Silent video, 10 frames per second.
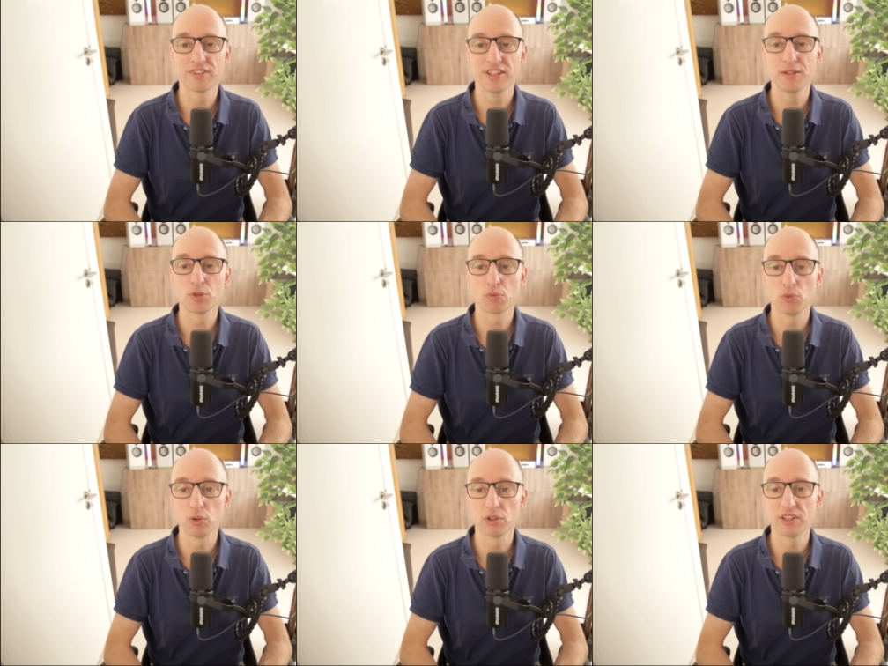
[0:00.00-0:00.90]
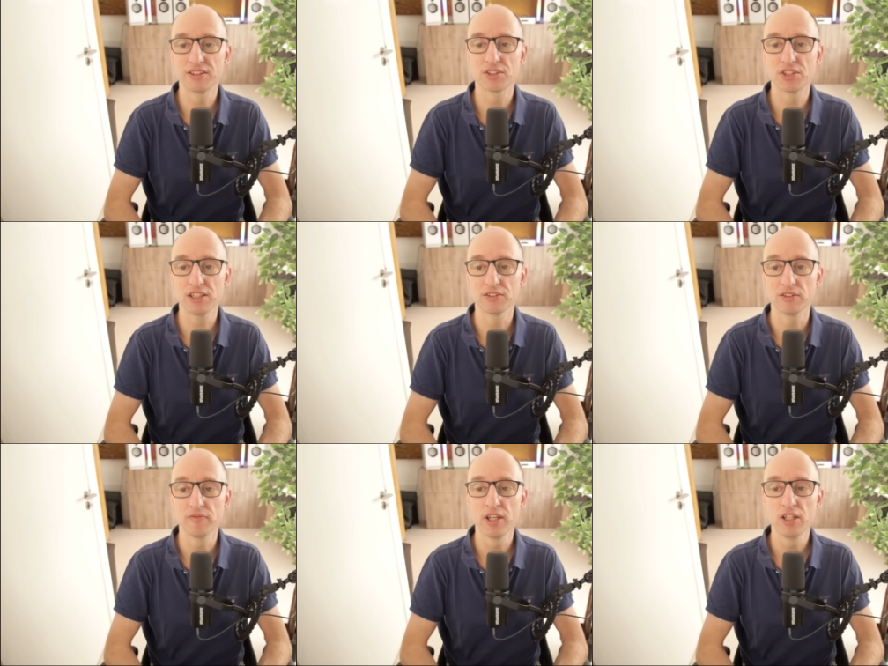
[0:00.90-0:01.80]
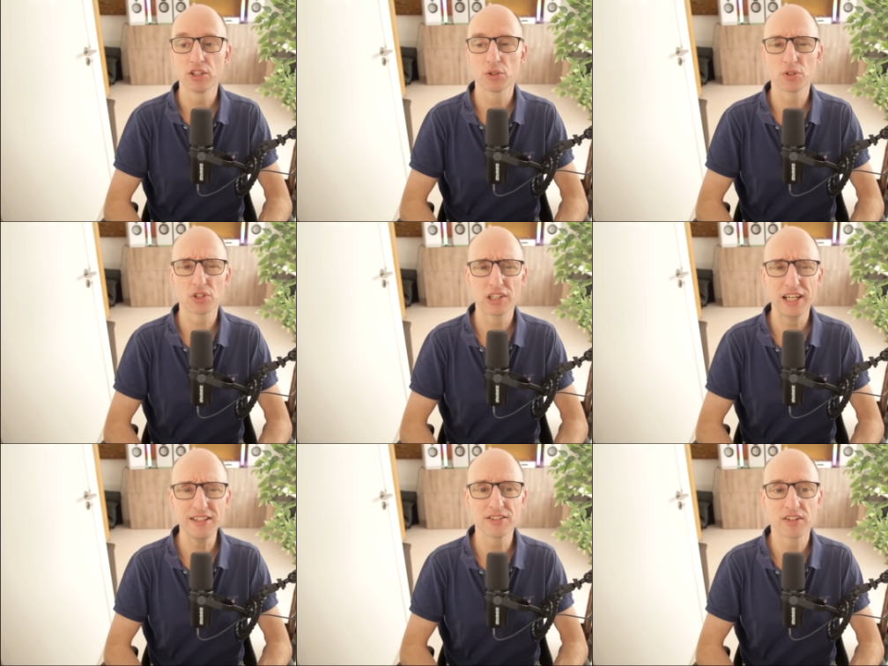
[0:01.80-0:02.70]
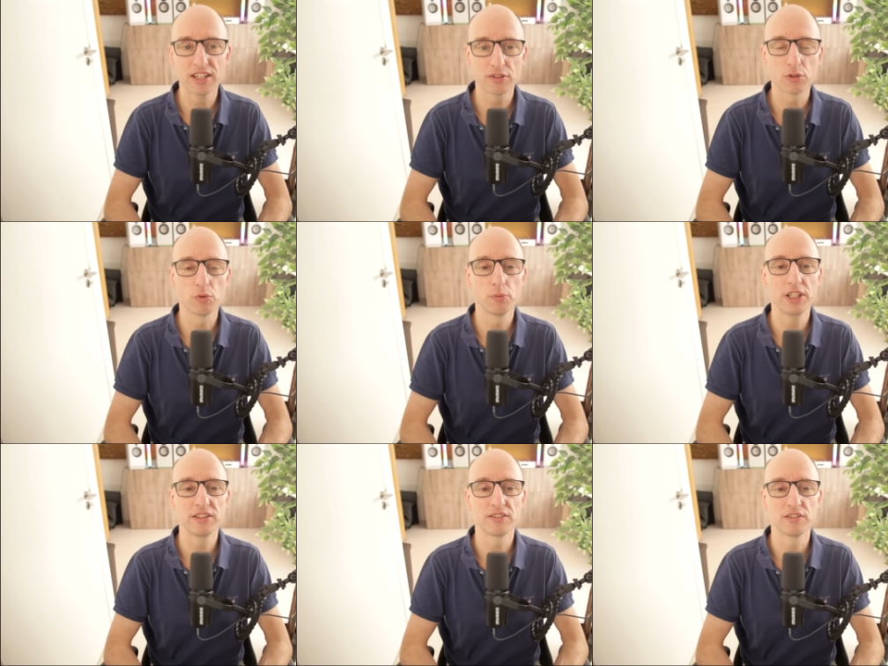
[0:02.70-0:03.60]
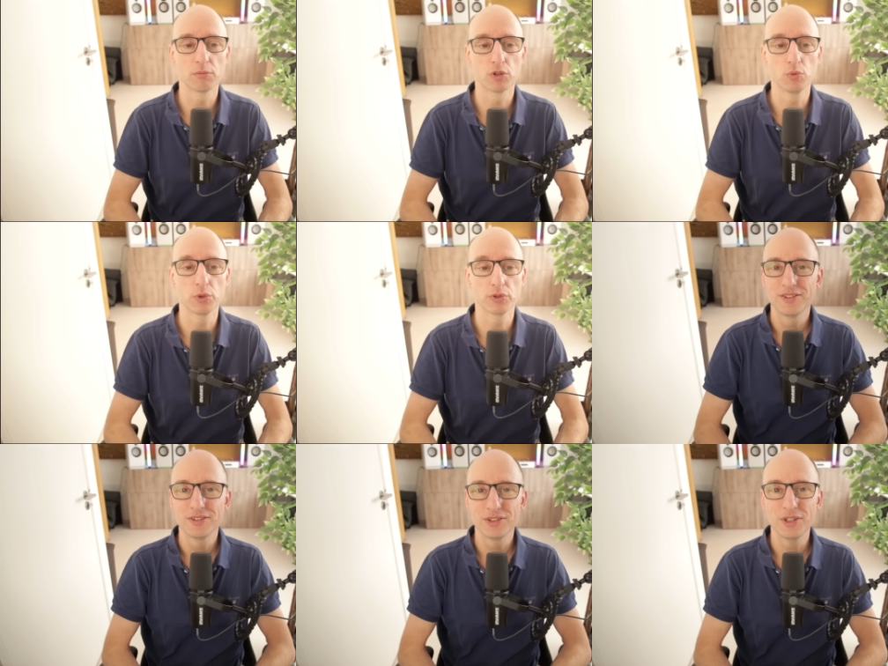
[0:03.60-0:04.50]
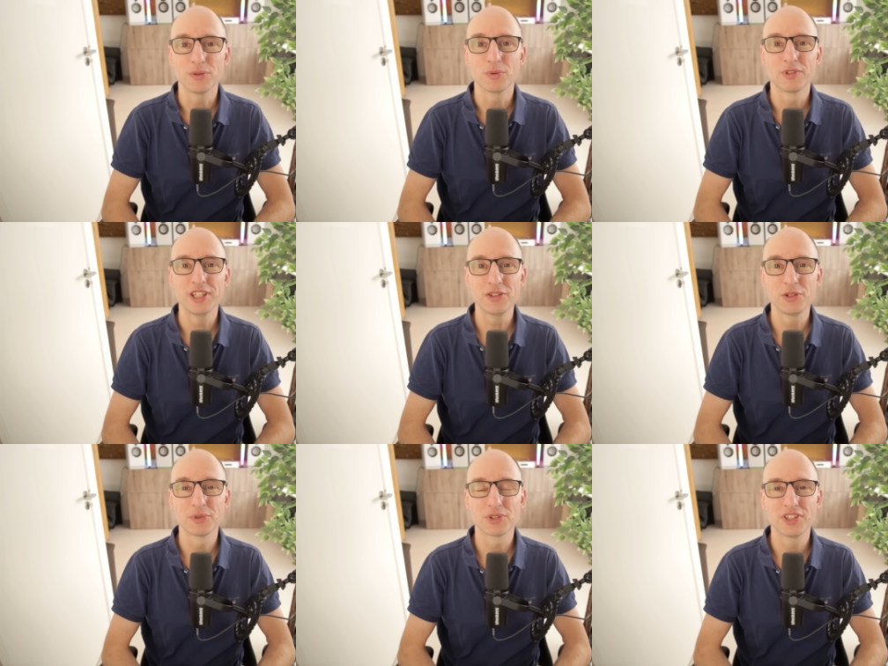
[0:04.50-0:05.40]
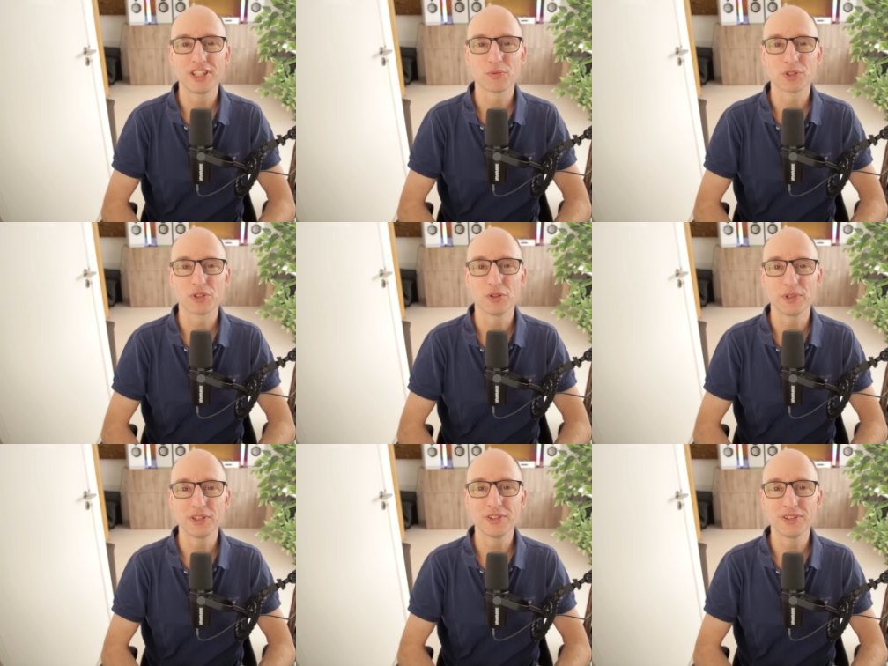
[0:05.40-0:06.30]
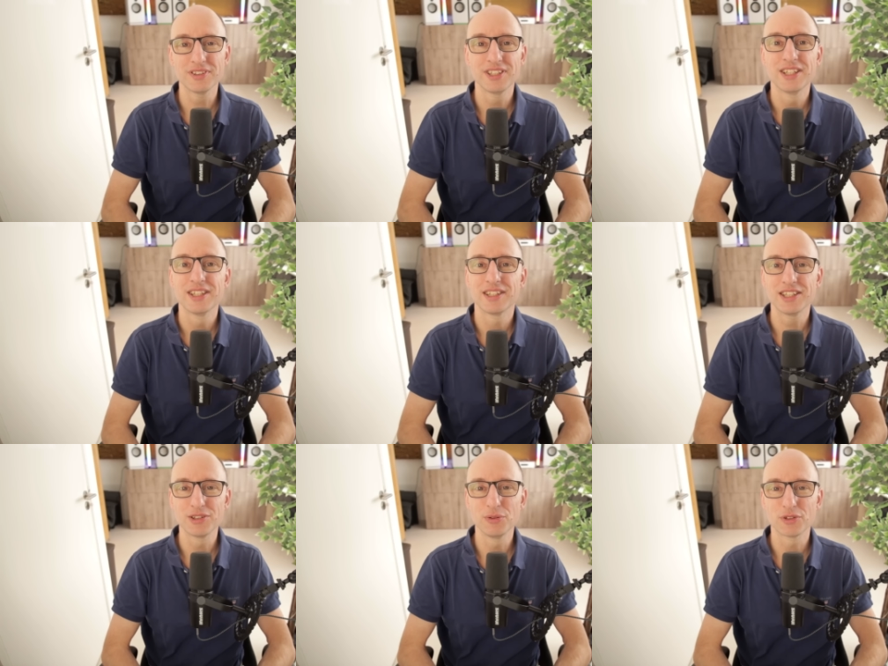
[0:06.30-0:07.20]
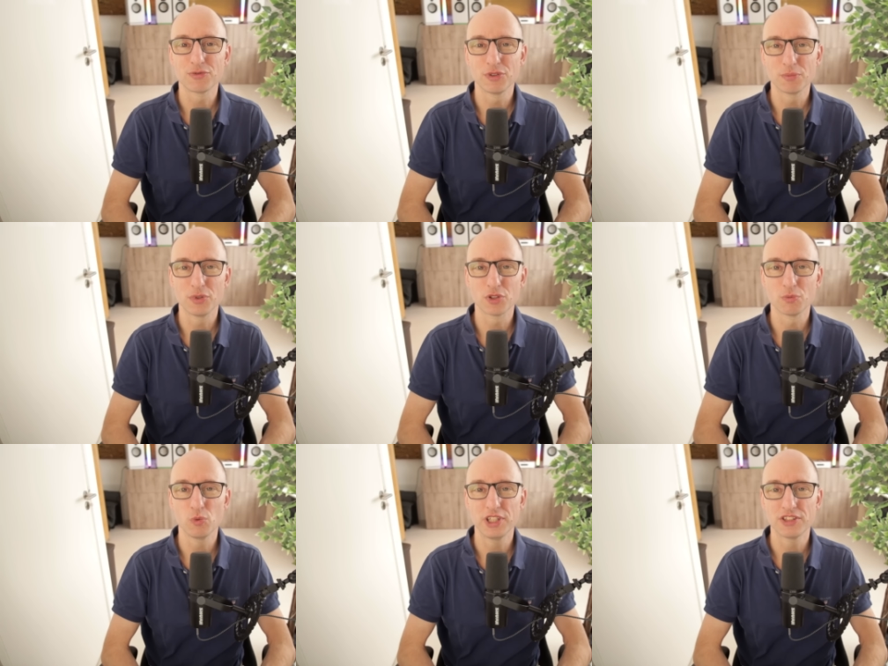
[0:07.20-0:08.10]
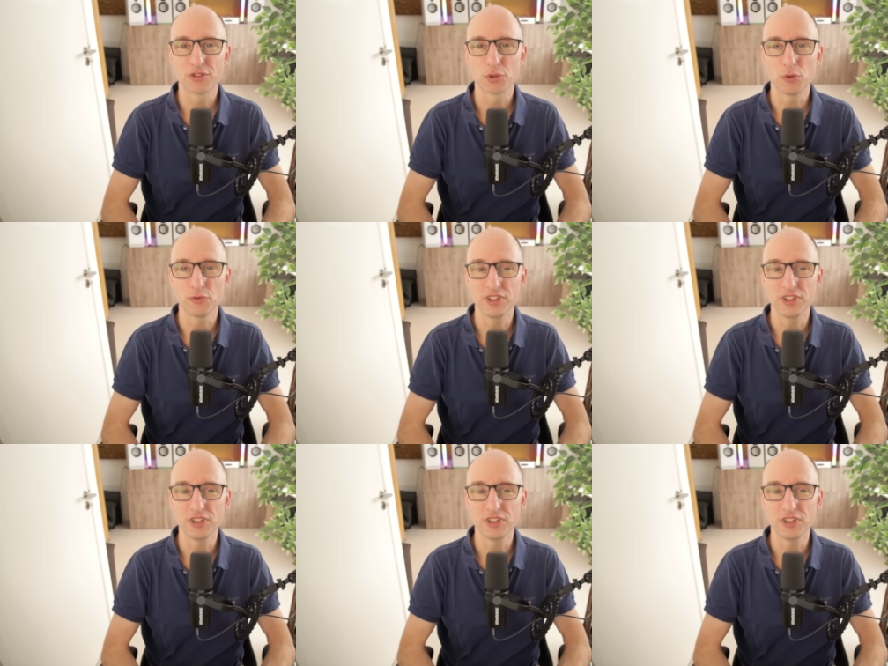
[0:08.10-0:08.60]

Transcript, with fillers: times smaller than the signal. So the slightest error will make that number worse. So now that you understand what's going on, Let's look at four possible ways to solve